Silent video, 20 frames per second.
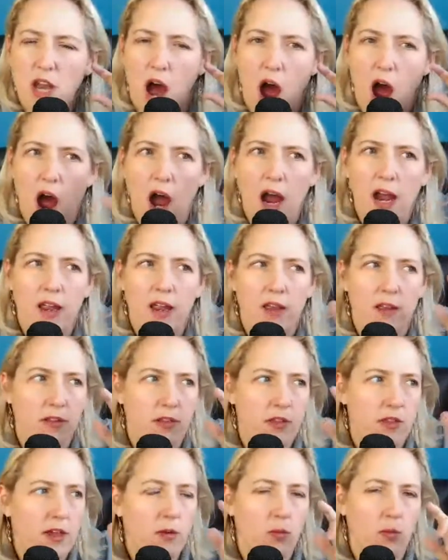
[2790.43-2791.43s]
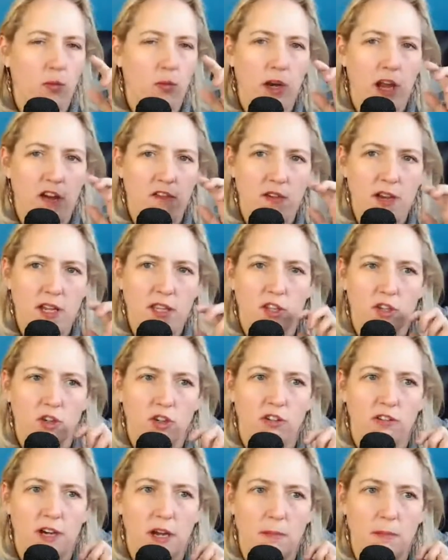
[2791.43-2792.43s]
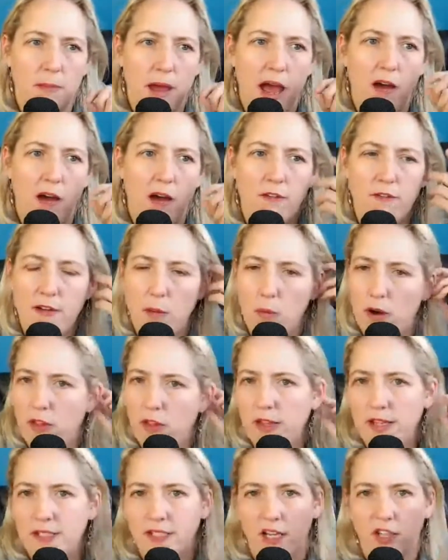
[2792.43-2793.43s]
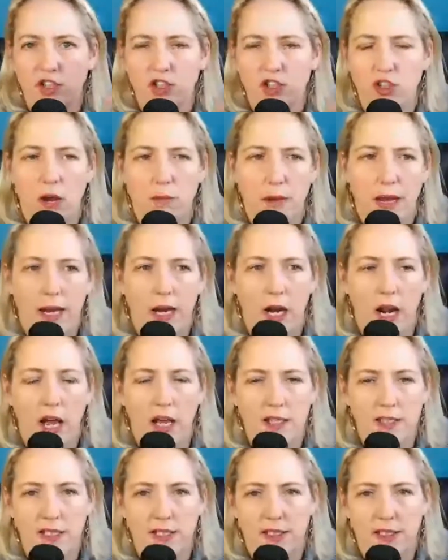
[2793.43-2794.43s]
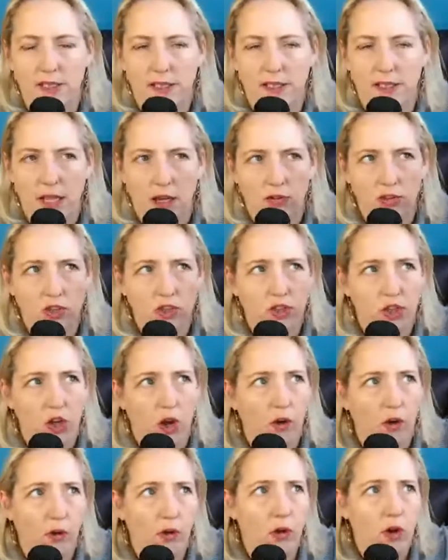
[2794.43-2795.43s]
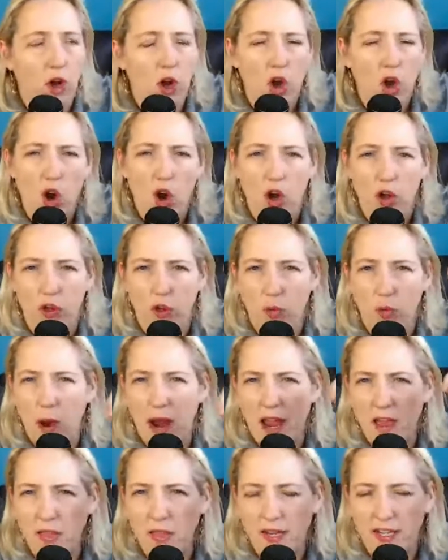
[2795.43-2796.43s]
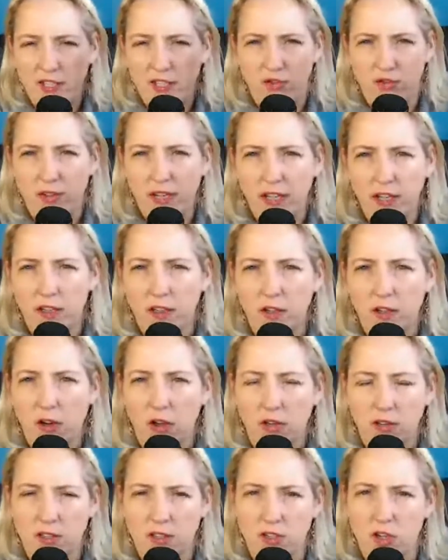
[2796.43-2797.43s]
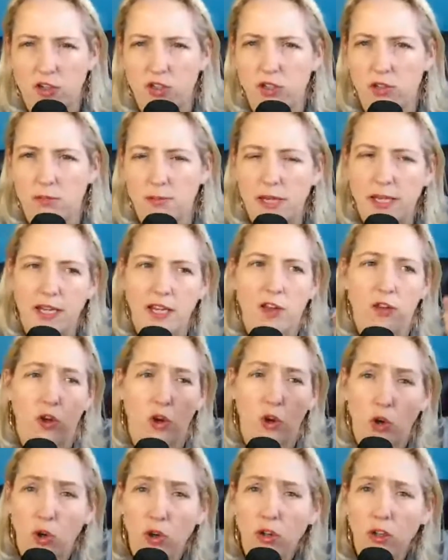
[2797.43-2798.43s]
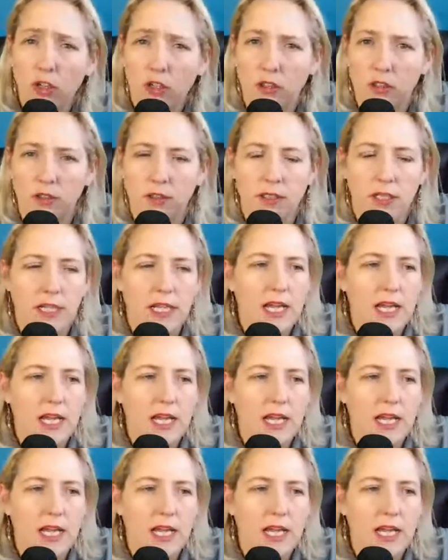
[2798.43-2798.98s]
I think when I read the Courier Mail, in fact, one of the things I show in my classes is I'll show the way that it's written on social media, the hook,